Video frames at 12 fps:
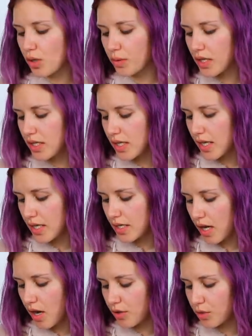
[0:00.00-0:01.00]
So this is
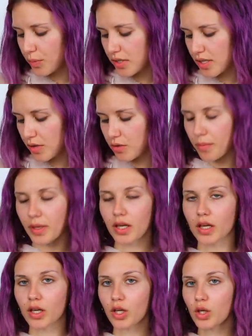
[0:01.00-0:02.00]
100% for
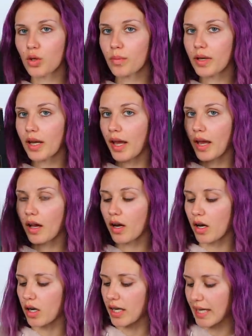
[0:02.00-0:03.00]
me human
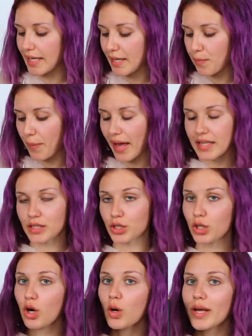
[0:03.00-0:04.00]
hair clip and
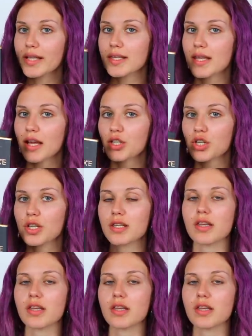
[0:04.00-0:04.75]
go extensions.